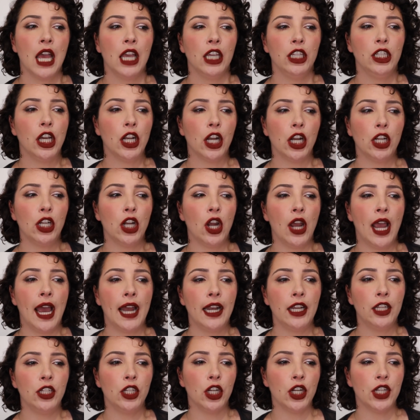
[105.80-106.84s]
You don't know how
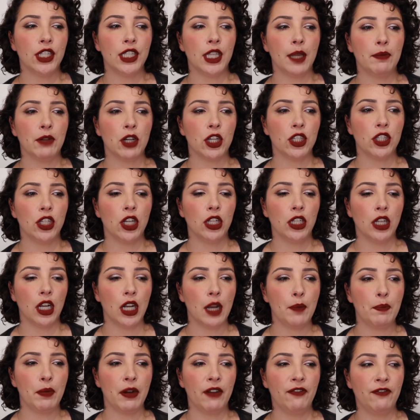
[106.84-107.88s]
to use them because you're not
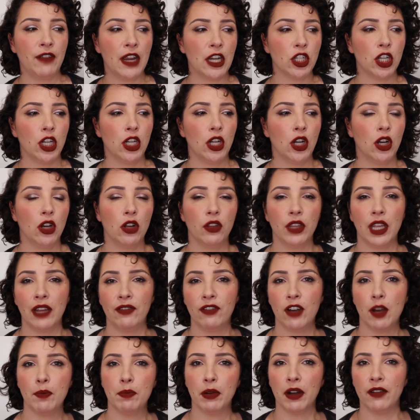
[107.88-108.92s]
a professional, they're
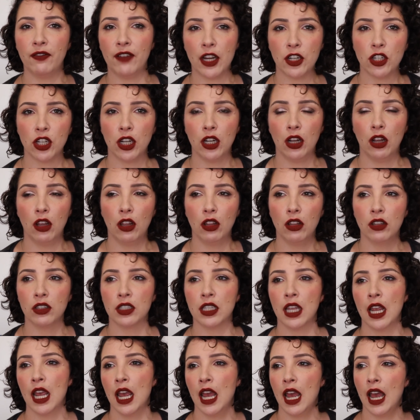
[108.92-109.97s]
for
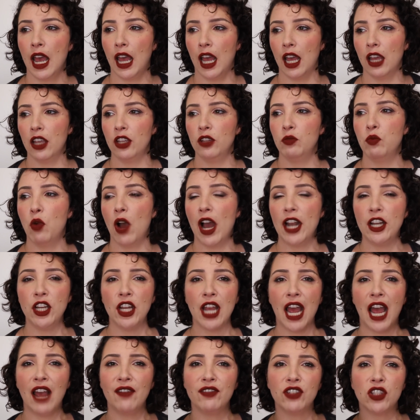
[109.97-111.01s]
professionals. Why do you
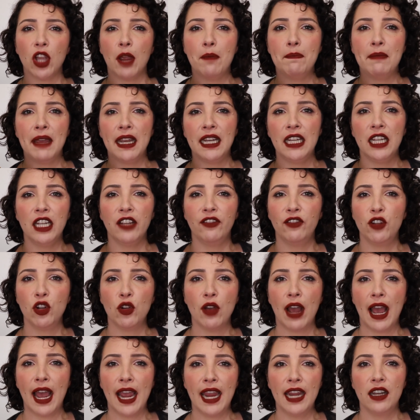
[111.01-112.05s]
have so many if you
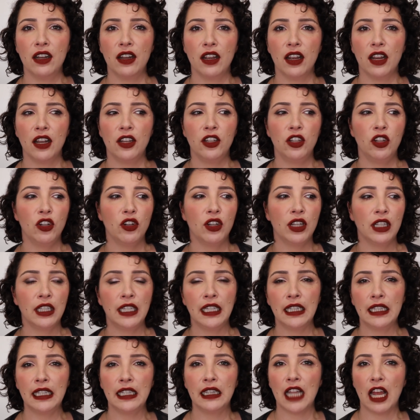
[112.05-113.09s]
hate it? You
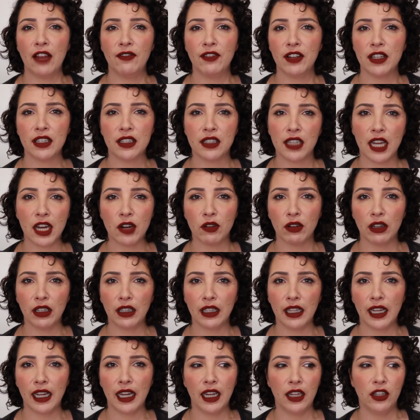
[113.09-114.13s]
clearly love it
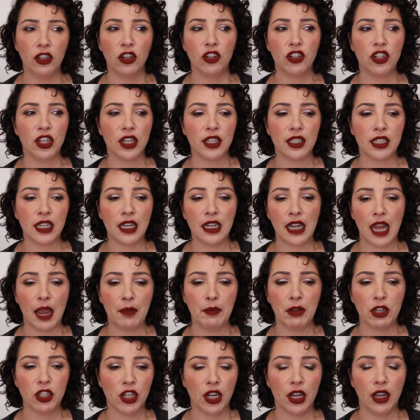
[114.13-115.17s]
secretly, you're just an
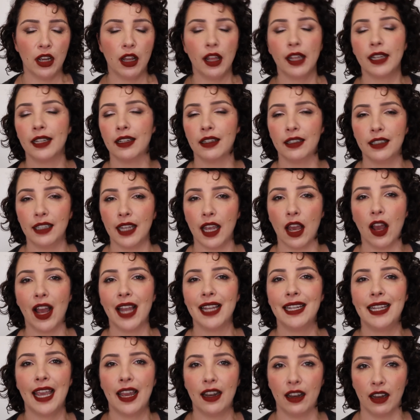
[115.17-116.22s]
amateur. Like, yeah, I
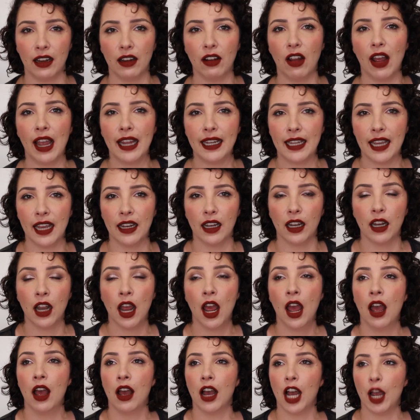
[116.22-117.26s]
get it, I get it.
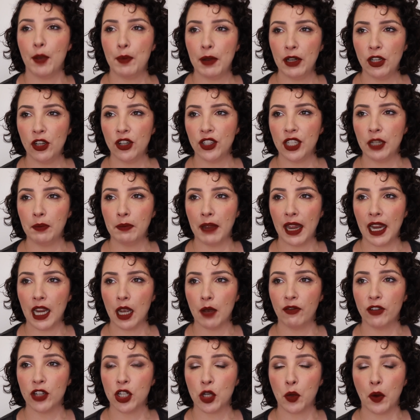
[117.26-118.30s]
I've been using
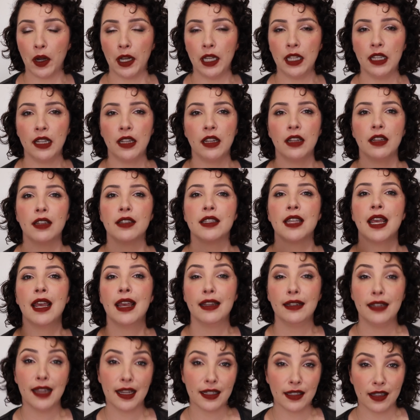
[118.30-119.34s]
makeup for 20 years.
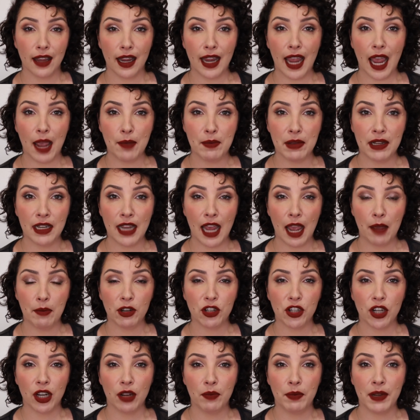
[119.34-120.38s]
Yes, I am an
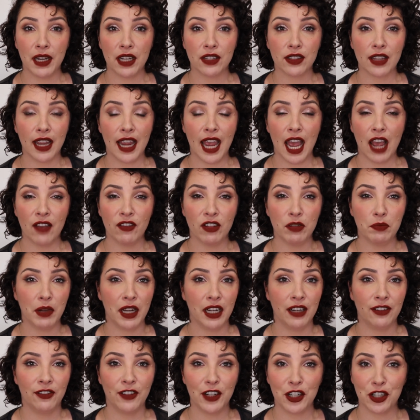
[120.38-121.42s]
amateur because I haven't
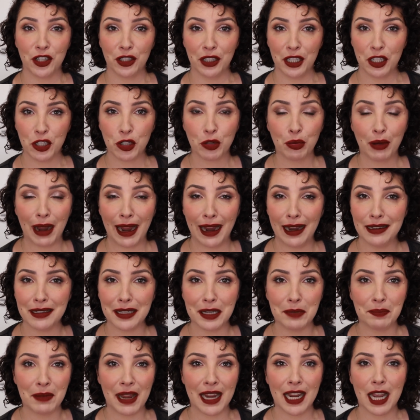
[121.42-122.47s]
been officially trained
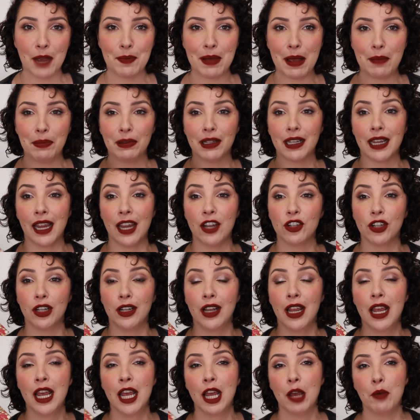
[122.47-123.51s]
in makeup
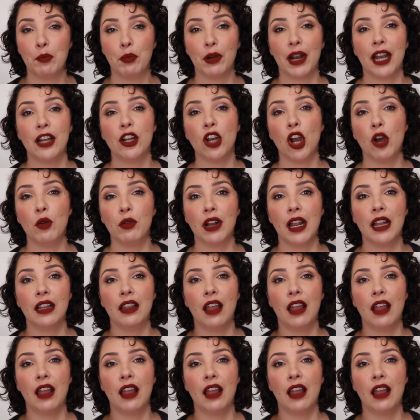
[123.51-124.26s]
application, but I know what I